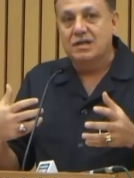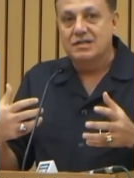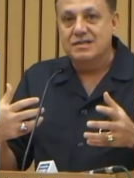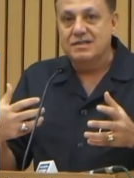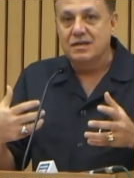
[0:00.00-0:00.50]

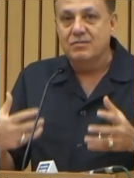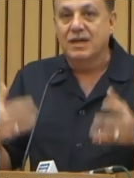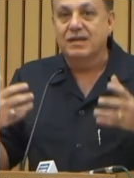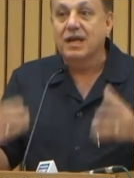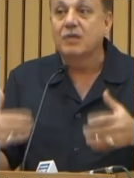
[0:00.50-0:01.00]
system
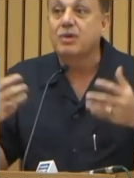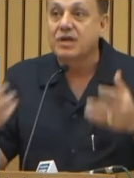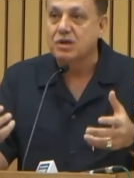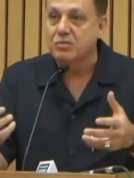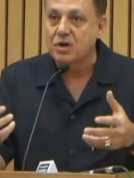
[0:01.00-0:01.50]
that can bring
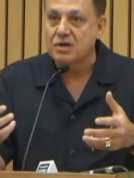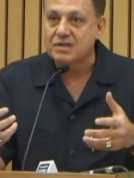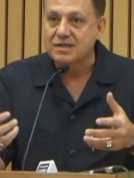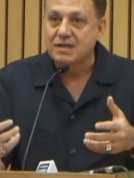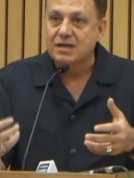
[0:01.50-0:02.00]

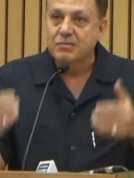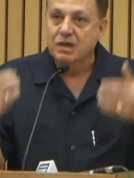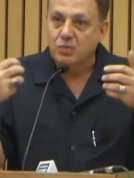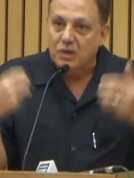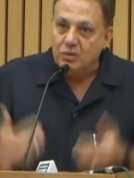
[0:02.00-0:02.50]
democracy. But
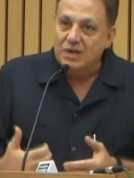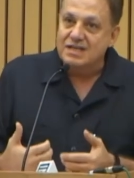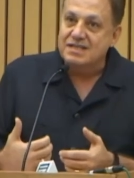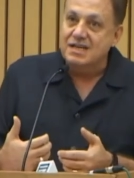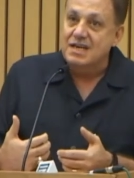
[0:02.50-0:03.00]
what we are
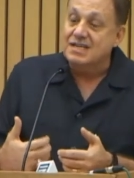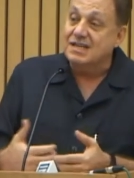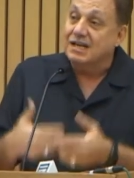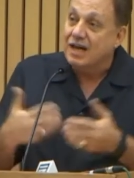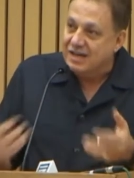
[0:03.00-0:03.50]
seeing is
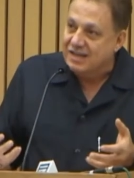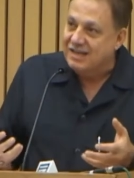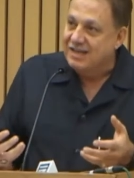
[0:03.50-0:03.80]
anarchy.